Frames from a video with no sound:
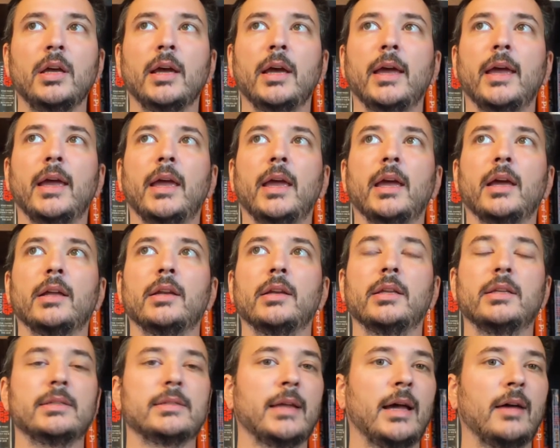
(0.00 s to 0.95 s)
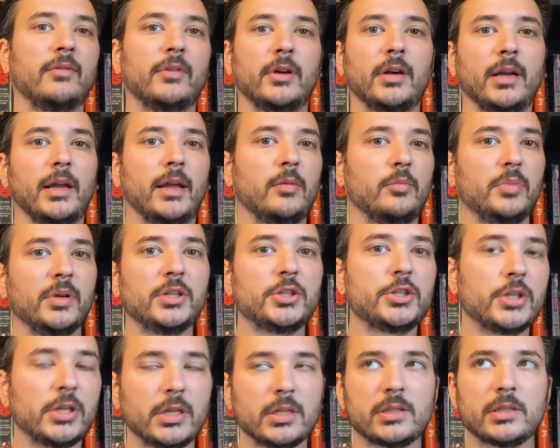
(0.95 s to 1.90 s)
and he's not very
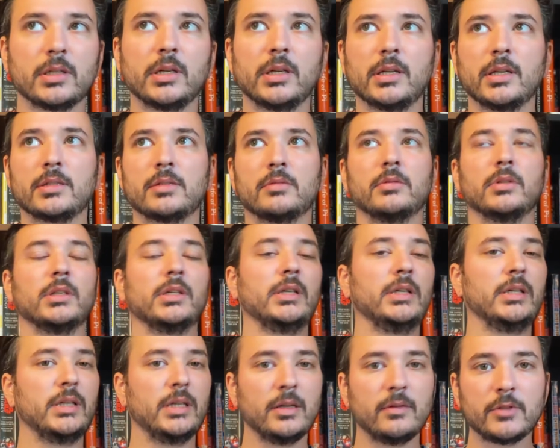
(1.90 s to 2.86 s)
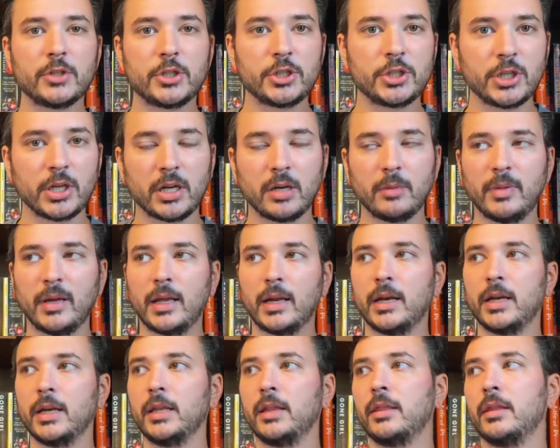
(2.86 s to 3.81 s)
ambitious and he doesn't really give a shit about
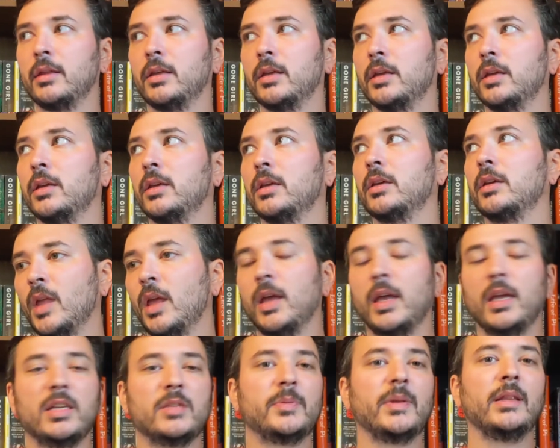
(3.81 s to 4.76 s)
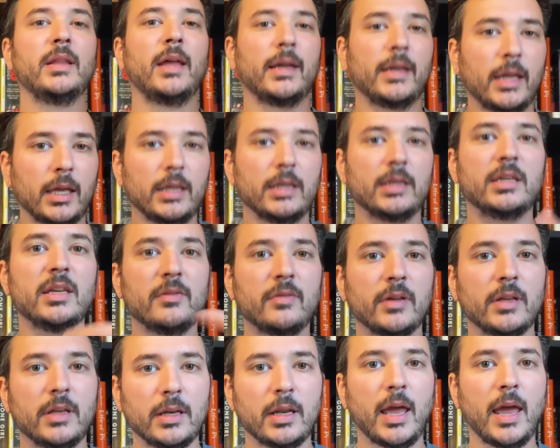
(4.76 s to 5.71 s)
anything. He's been like
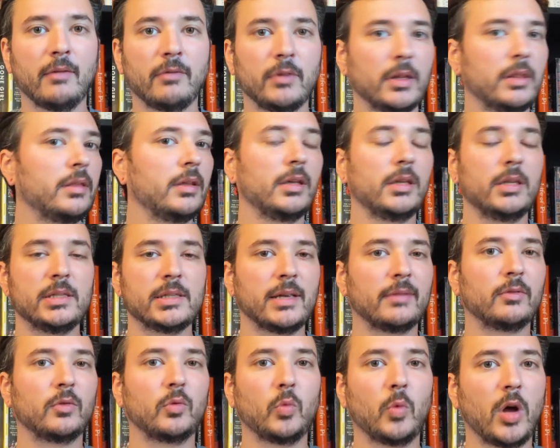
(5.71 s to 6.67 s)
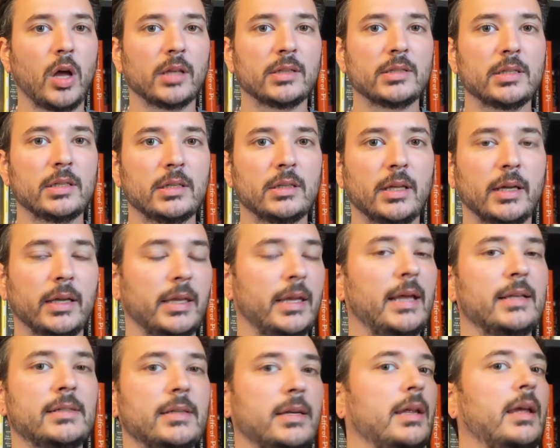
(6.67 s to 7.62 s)
given everything he's ever wanted. Like he
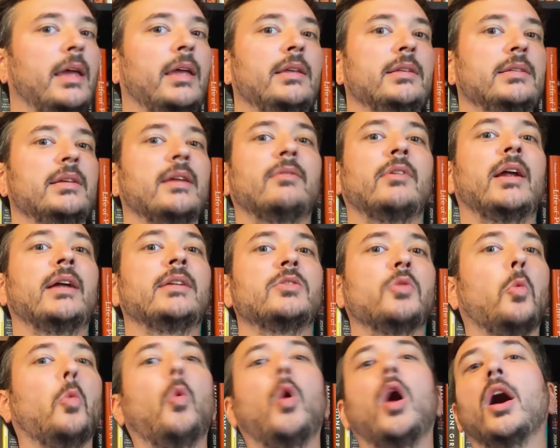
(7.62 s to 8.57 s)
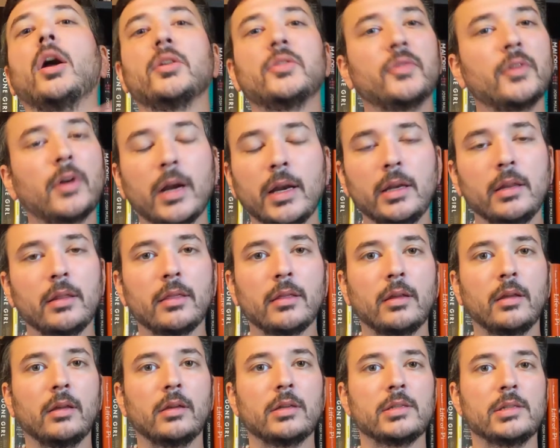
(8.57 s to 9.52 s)
hasn't he's never had to want for
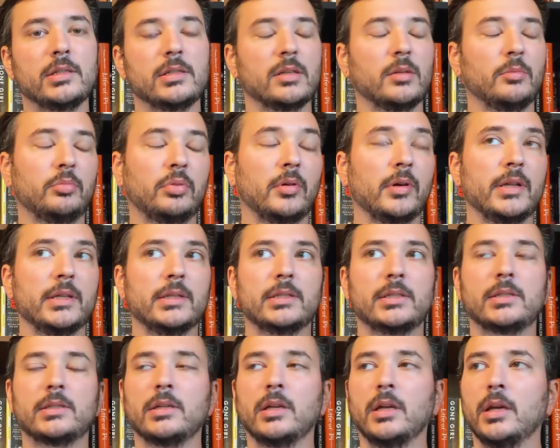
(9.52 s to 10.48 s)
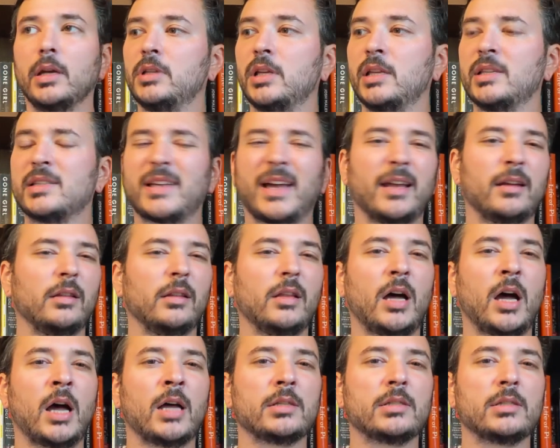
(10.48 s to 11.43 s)
anything cuz he's the prince. He's kind of
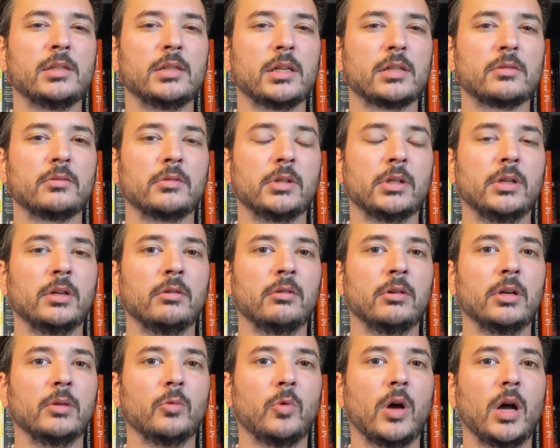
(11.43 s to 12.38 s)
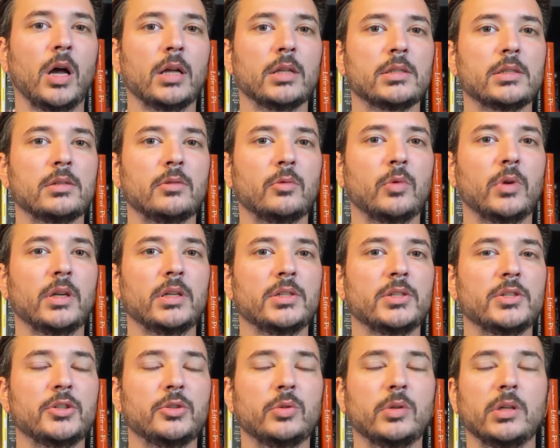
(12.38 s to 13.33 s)
lost and doesn't really know what he wants or what he's
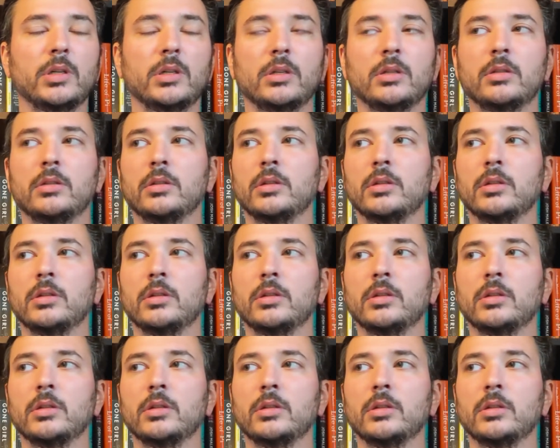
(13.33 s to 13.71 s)
doing.